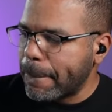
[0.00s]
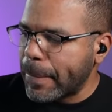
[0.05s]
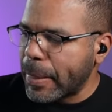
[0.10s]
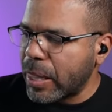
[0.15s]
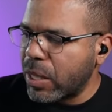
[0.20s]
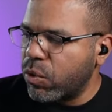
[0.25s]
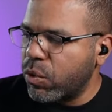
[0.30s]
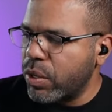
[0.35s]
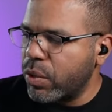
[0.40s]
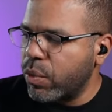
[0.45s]

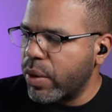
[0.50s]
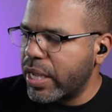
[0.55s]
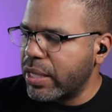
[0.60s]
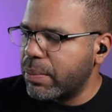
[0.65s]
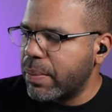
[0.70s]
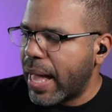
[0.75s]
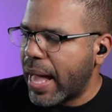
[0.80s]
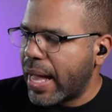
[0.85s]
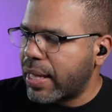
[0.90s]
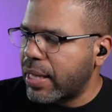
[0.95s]
We
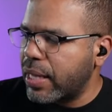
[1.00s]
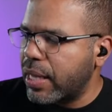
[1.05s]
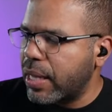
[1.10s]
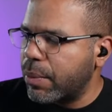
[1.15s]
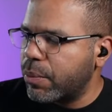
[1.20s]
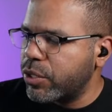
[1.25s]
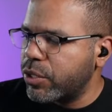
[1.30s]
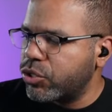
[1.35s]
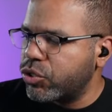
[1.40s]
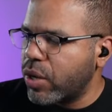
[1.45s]
wigged back
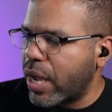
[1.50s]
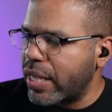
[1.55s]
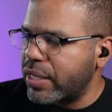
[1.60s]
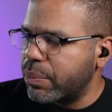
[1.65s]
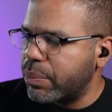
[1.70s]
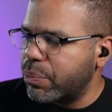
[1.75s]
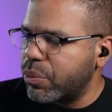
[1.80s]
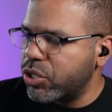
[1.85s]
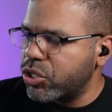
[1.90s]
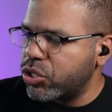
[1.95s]
up. We tried to
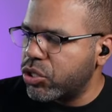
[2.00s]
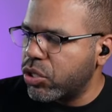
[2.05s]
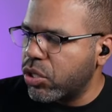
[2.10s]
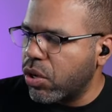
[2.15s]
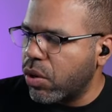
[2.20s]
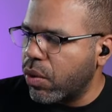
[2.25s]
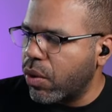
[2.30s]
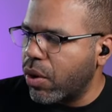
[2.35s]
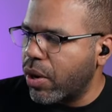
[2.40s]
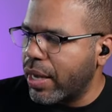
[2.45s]
push
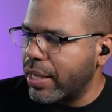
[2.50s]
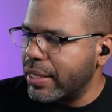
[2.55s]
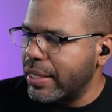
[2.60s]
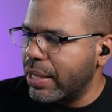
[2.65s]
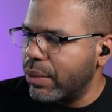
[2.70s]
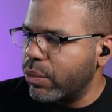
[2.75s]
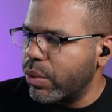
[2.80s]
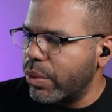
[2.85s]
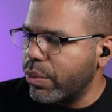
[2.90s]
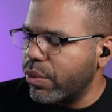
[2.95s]
lower, and
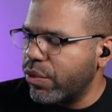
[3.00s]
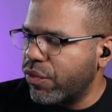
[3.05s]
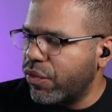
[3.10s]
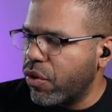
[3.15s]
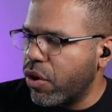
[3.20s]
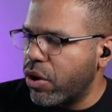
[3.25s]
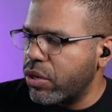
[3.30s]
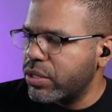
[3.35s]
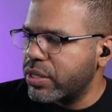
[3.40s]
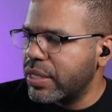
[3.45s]
then we
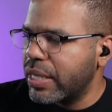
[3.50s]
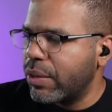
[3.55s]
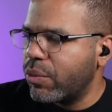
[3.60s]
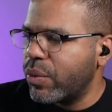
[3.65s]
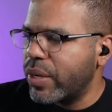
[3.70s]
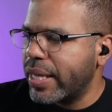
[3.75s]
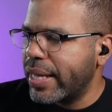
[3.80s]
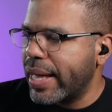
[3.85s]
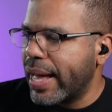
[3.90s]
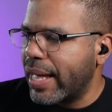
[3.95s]
reversed, and
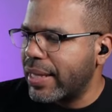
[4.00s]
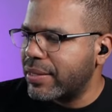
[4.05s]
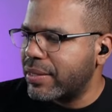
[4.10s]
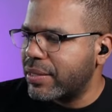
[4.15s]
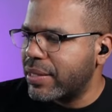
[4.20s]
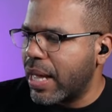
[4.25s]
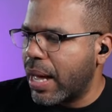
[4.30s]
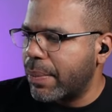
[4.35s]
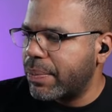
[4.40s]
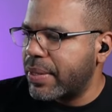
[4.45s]
we got
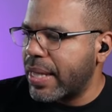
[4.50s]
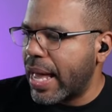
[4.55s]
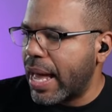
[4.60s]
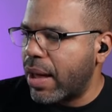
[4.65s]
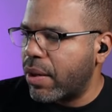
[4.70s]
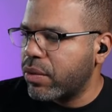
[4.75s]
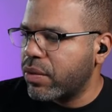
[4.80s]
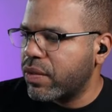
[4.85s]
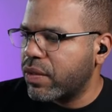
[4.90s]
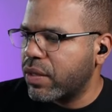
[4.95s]
stopped
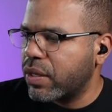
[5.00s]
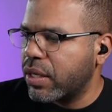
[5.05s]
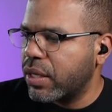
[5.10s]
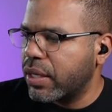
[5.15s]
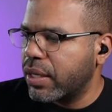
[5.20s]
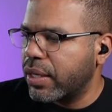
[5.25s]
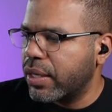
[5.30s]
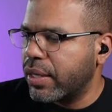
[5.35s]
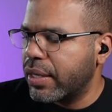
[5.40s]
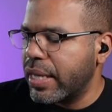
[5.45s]
out
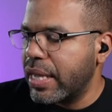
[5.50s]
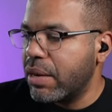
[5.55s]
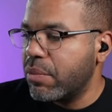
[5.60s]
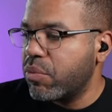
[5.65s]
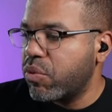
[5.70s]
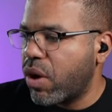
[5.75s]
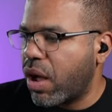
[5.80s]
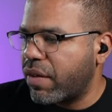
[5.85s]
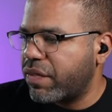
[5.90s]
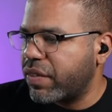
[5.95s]
in
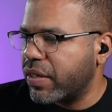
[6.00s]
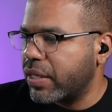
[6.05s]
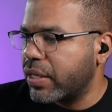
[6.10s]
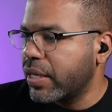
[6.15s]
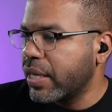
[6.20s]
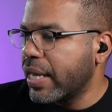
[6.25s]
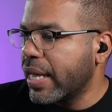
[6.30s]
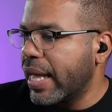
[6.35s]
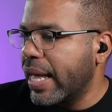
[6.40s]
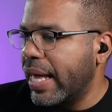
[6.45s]
profit.
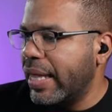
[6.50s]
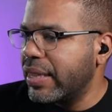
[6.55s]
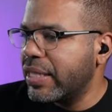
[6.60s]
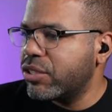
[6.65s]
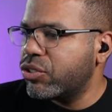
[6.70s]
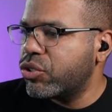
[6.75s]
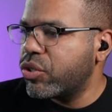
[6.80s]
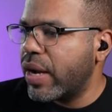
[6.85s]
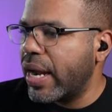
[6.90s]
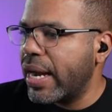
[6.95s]
And the
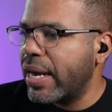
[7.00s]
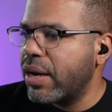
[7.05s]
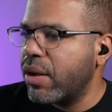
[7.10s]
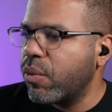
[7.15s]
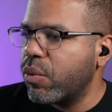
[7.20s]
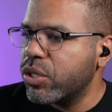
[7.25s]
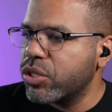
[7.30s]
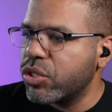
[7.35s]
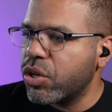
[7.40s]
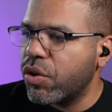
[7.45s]
trade
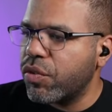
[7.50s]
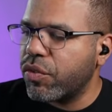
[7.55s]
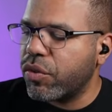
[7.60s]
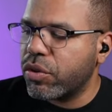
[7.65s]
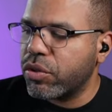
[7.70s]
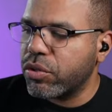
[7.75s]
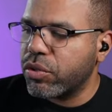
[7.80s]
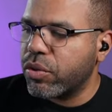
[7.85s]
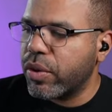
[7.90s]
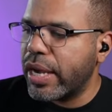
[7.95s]
was
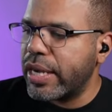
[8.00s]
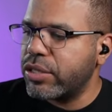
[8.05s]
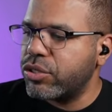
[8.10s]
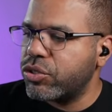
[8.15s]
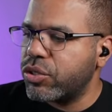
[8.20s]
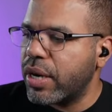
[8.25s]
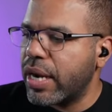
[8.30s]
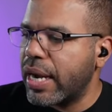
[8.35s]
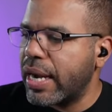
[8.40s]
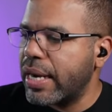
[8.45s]
over. Great
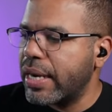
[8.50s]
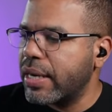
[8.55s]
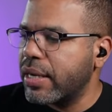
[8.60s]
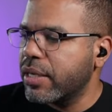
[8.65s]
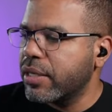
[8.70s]
trade.